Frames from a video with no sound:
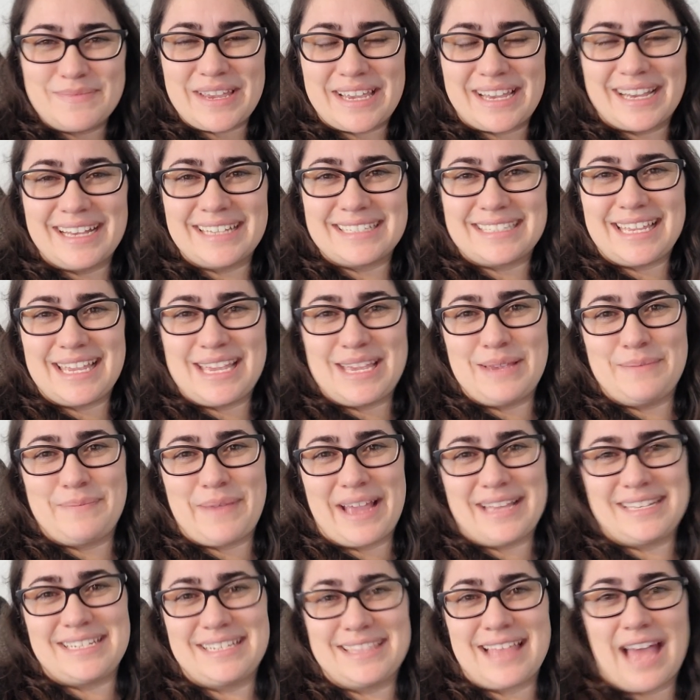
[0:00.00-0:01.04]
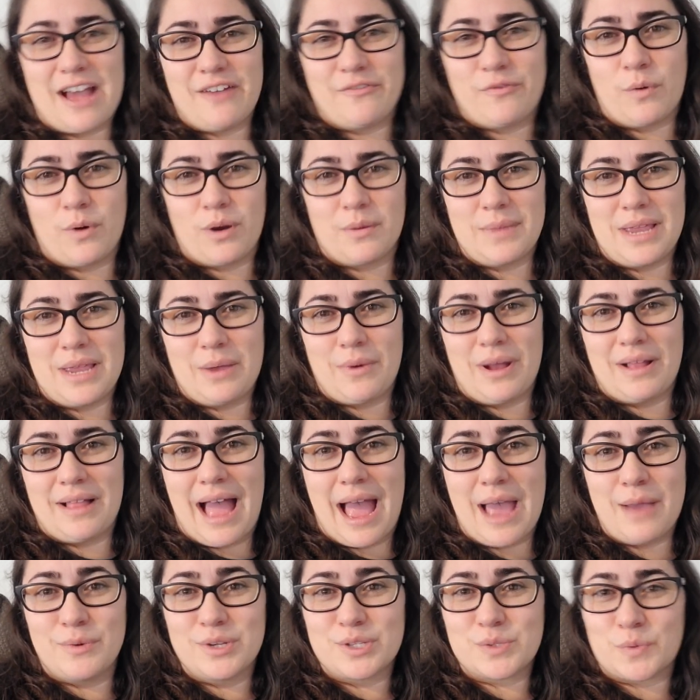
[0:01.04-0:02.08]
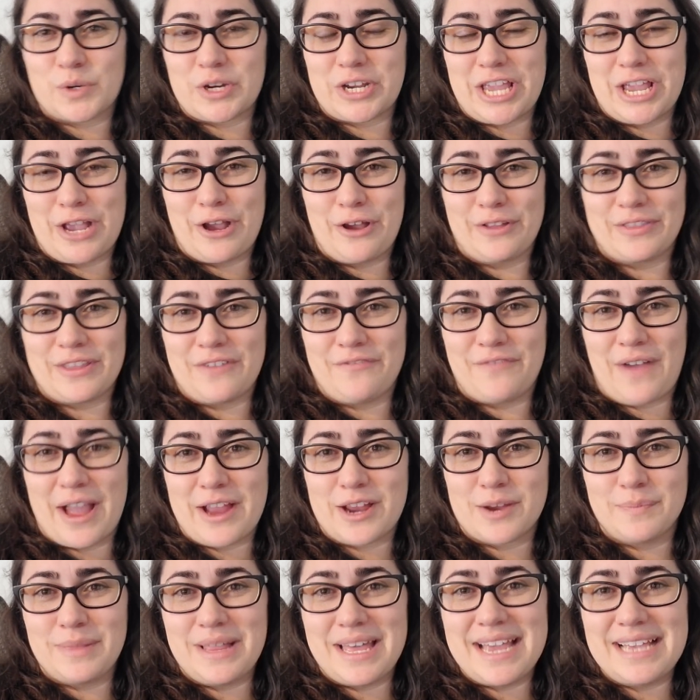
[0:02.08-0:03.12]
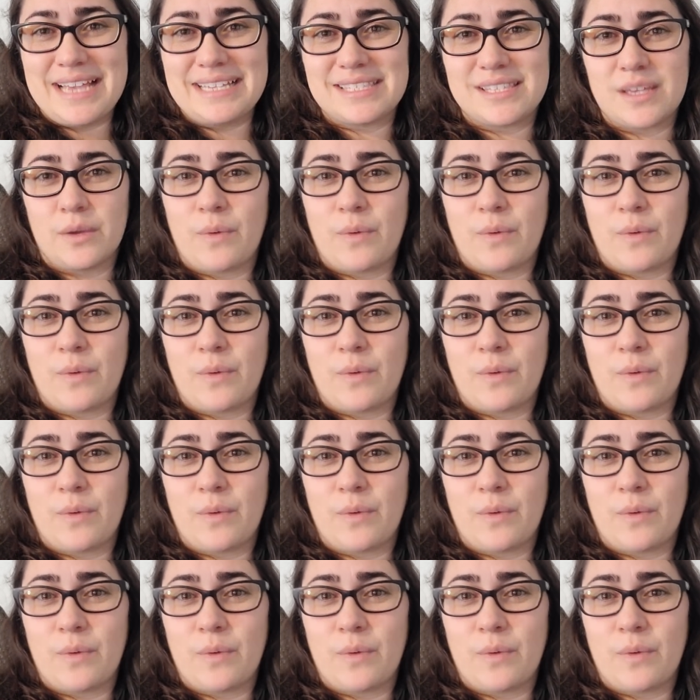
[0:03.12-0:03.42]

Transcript: because he painted that for me while I was working on the fireplace.